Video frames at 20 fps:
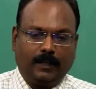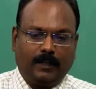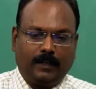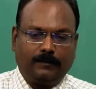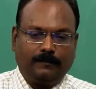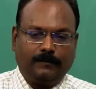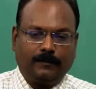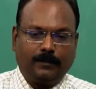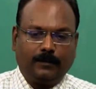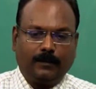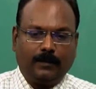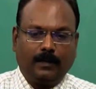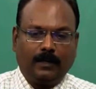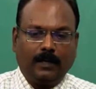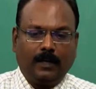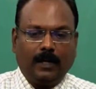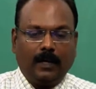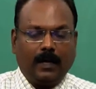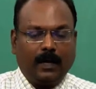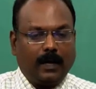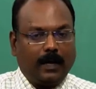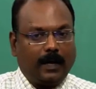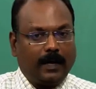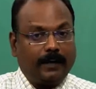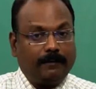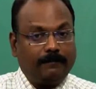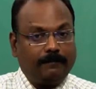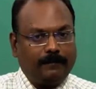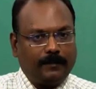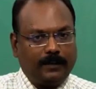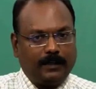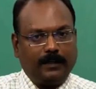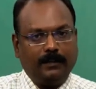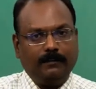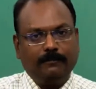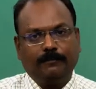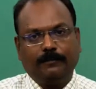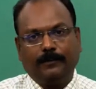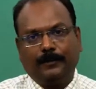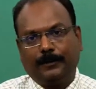After all, I have
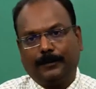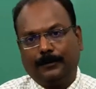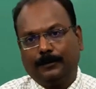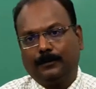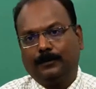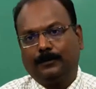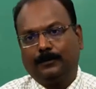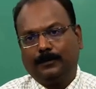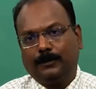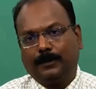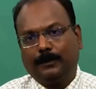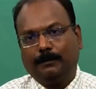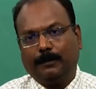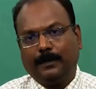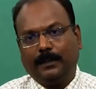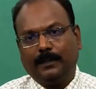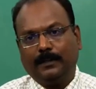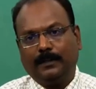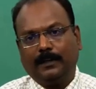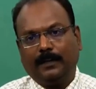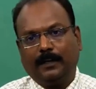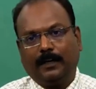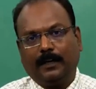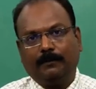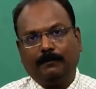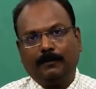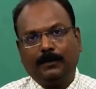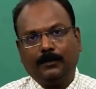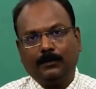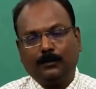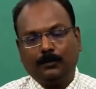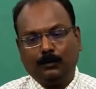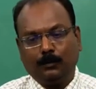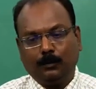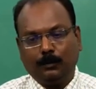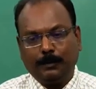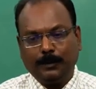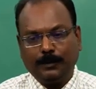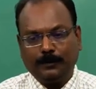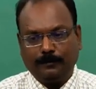done for you, implying that I have done
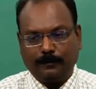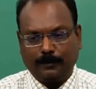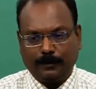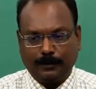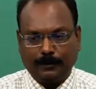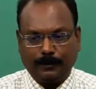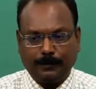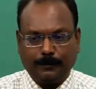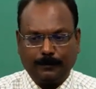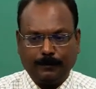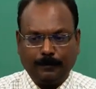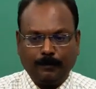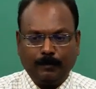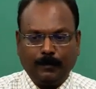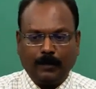so much for you.